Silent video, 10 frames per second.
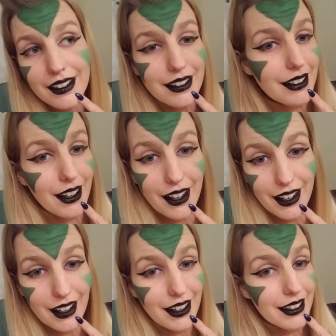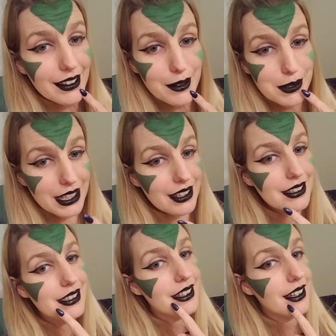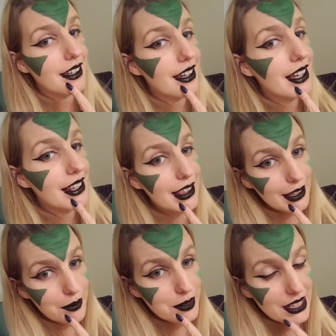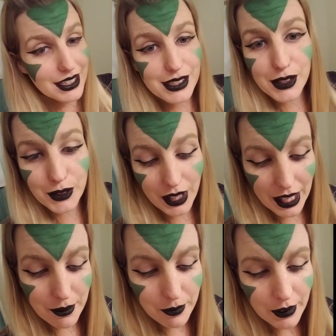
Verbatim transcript: not LipSense, LipSense, okay?